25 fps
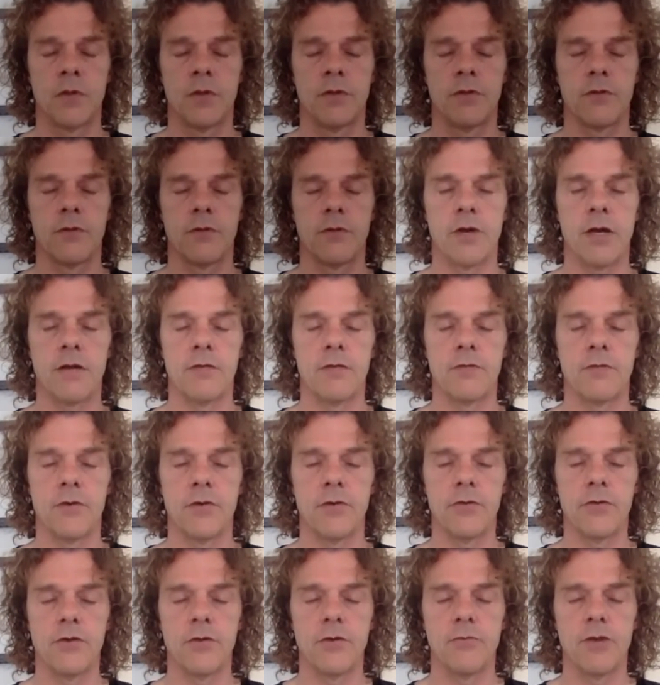Try to
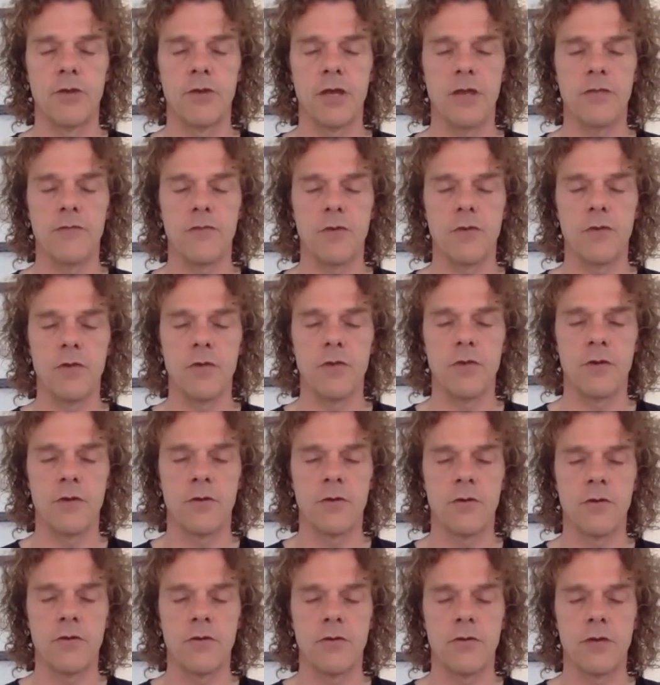hold your breath for as long
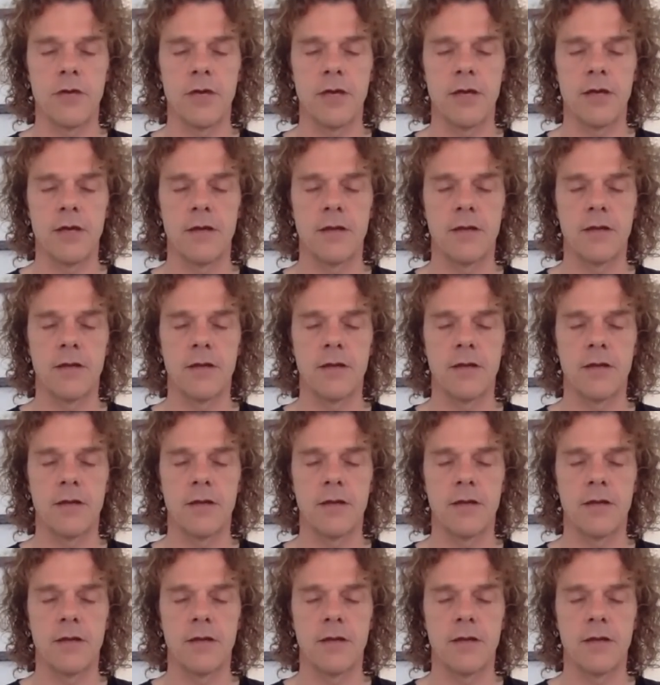as you can.